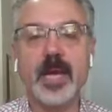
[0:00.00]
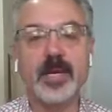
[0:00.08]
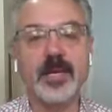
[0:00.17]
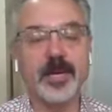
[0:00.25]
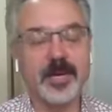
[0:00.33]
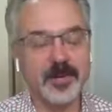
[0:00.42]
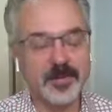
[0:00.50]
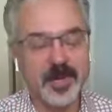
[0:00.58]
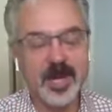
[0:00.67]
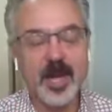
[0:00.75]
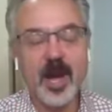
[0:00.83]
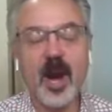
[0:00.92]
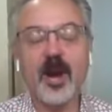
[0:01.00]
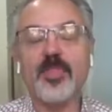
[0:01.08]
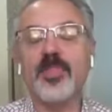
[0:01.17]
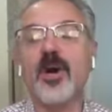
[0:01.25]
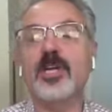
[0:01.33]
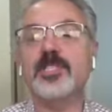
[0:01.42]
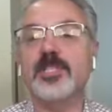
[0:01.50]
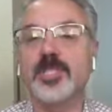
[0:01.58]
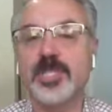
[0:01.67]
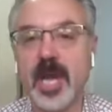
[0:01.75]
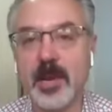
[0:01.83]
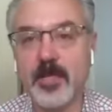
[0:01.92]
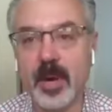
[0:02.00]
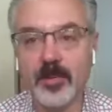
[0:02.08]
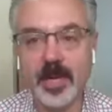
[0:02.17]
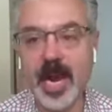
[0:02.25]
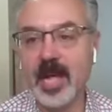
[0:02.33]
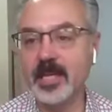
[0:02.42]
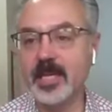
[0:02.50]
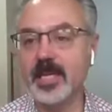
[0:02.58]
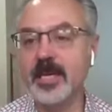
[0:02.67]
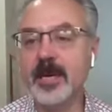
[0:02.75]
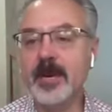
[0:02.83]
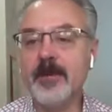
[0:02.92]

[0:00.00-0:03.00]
man, our thoughts shape our reality.